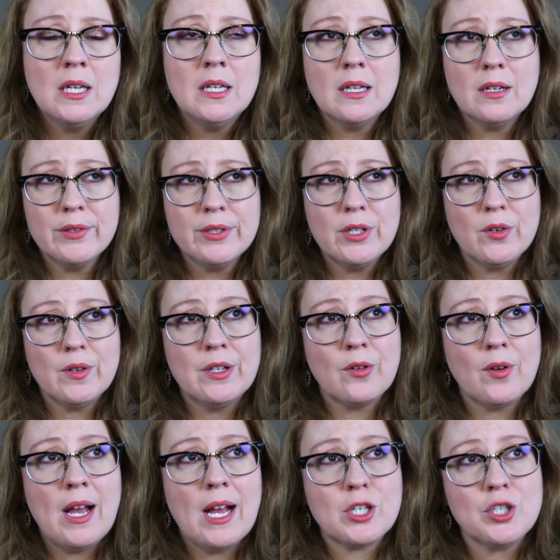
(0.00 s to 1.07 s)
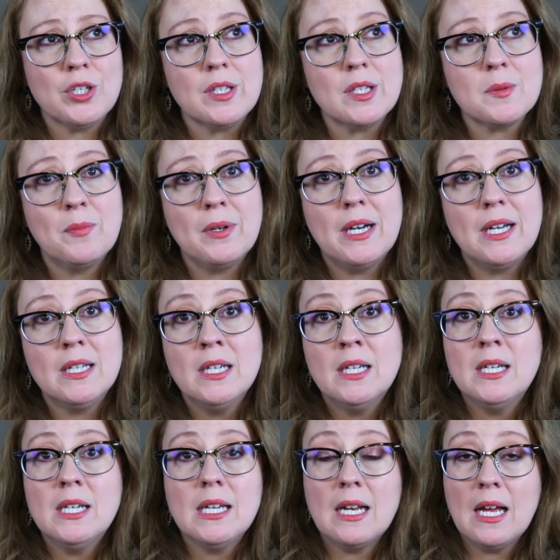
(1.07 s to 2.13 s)
not only your interactions, but
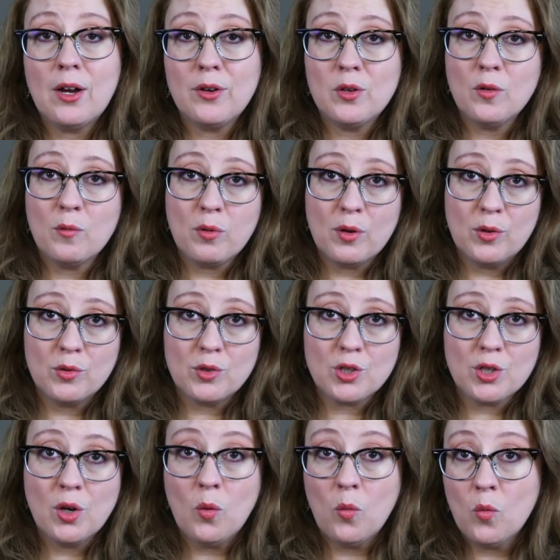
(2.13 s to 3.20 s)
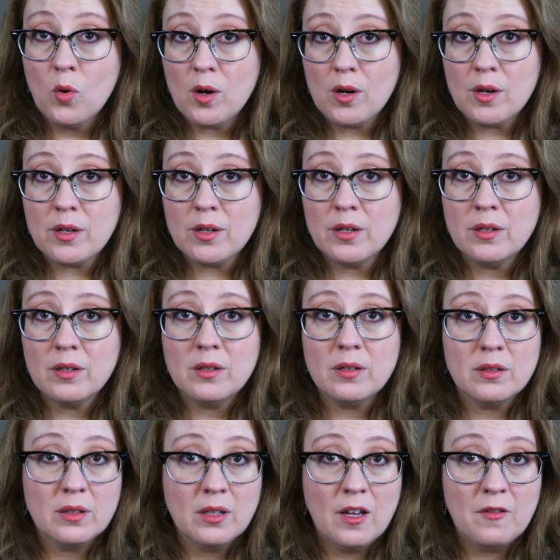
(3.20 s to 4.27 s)
in how you approach work,
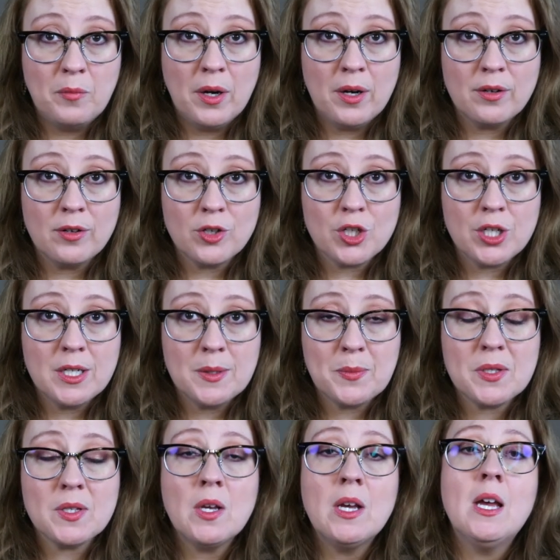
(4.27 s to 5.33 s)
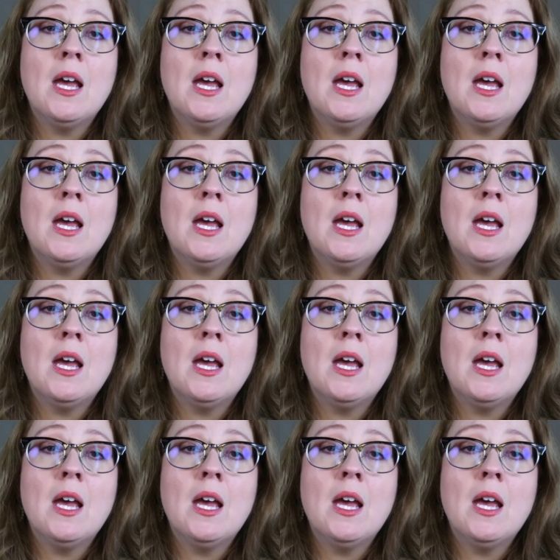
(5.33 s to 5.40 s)
love partnerships.